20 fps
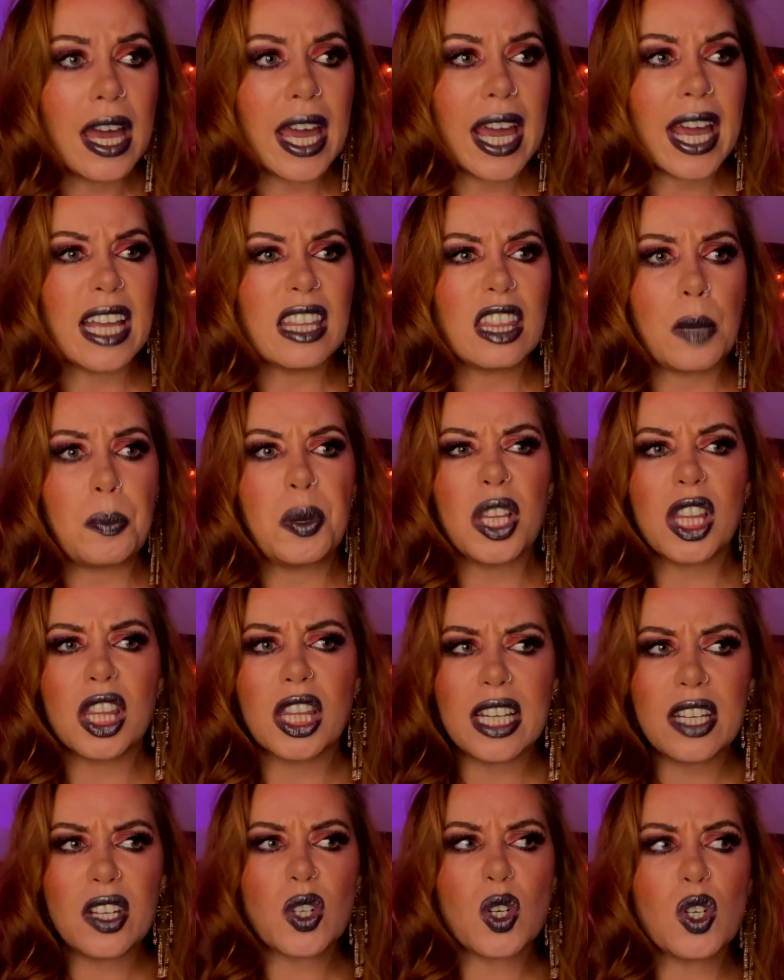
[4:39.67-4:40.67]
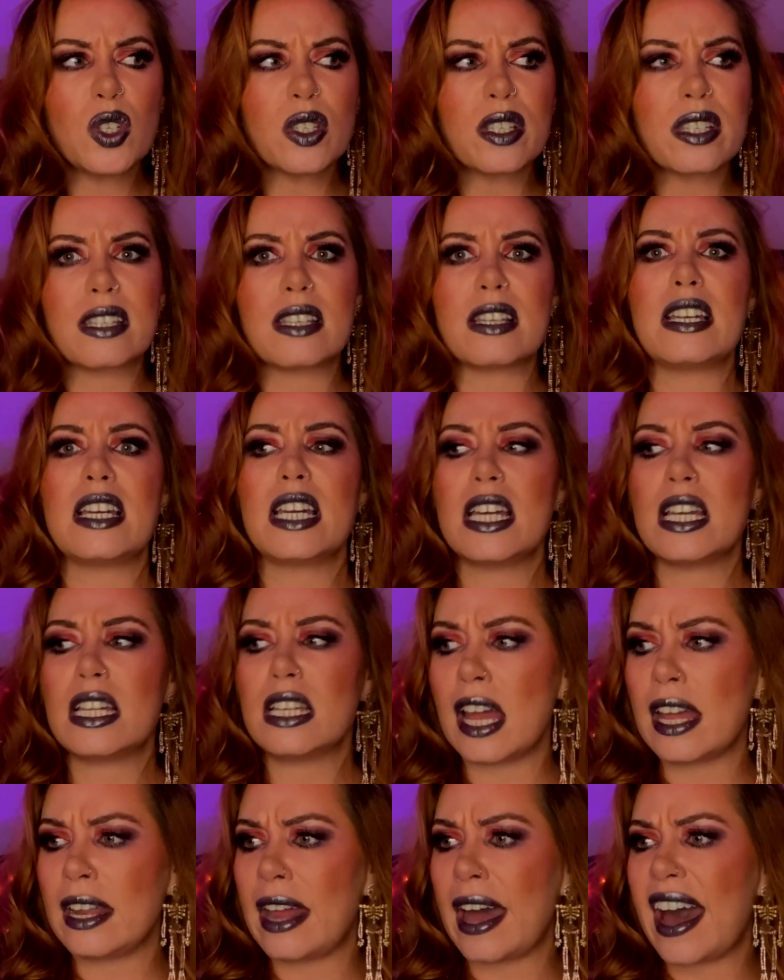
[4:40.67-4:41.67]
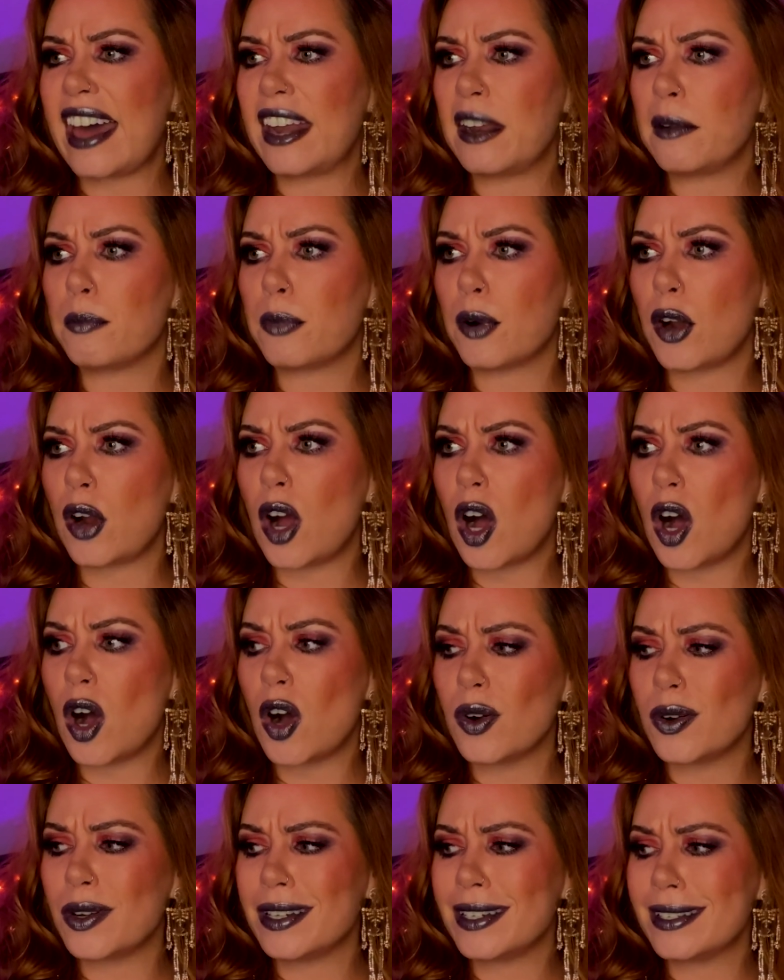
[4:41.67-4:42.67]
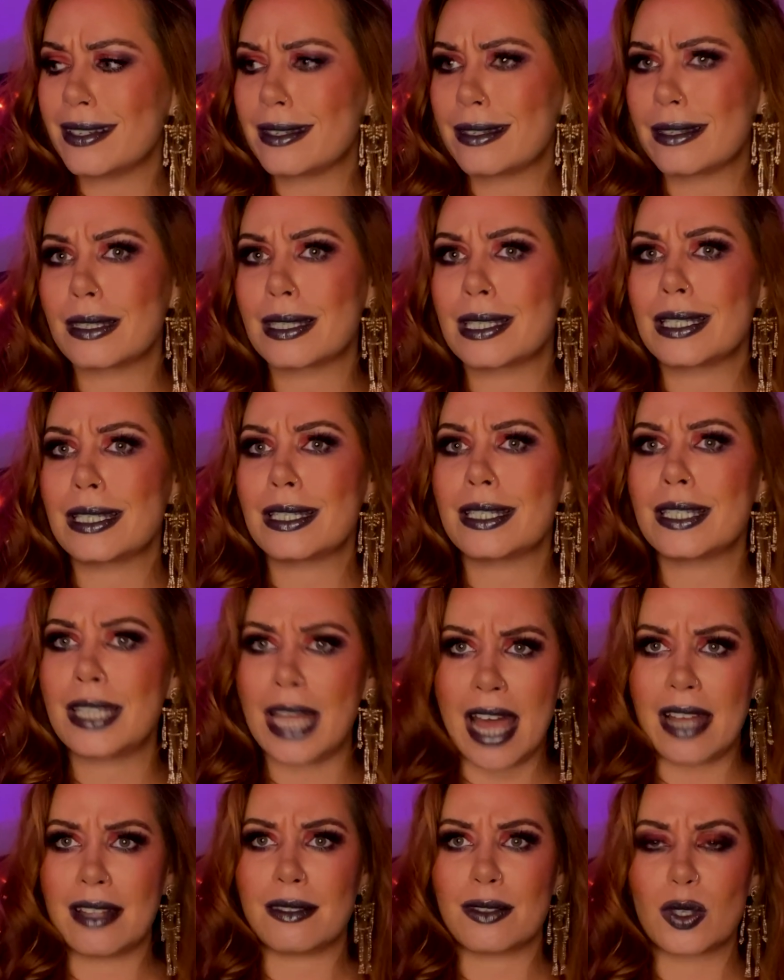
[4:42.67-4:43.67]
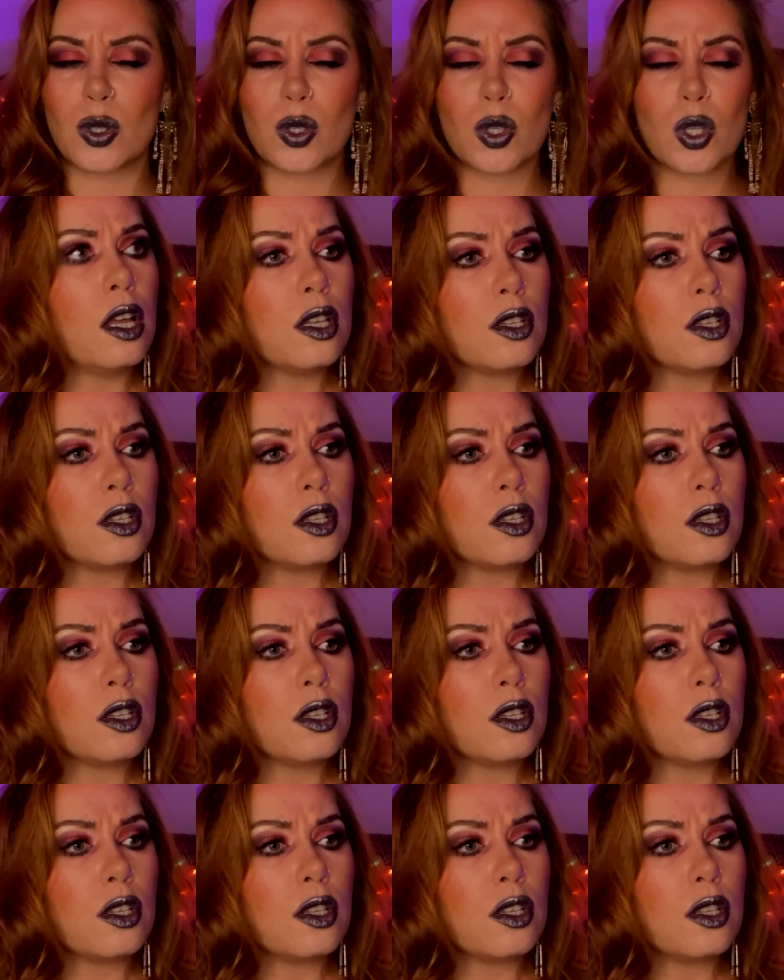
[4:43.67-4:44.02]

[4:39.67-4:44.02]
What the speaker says: And the political scene in Edinburgh is tense.